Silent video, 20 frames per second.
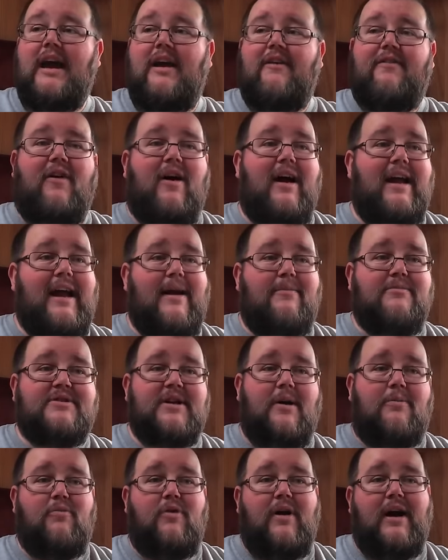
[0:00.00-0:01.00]
if I am
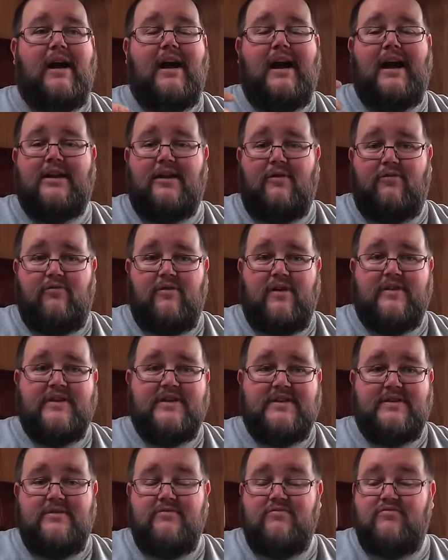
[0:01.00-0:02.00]
somewhere and I've
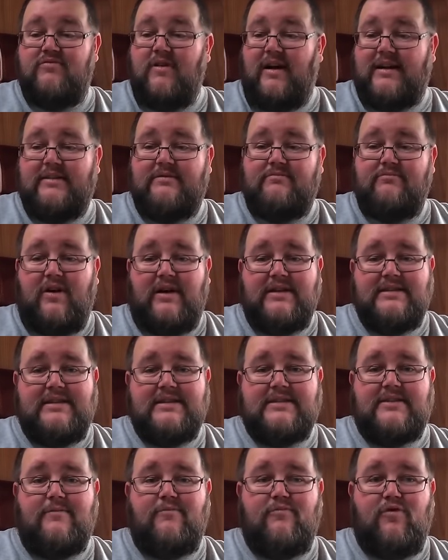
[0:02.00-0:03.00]
run my
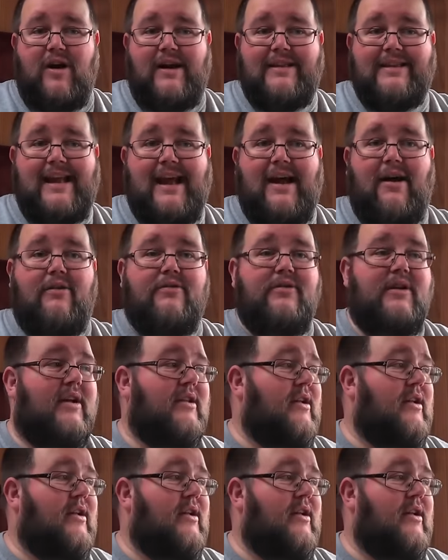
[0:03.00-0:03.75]
system right down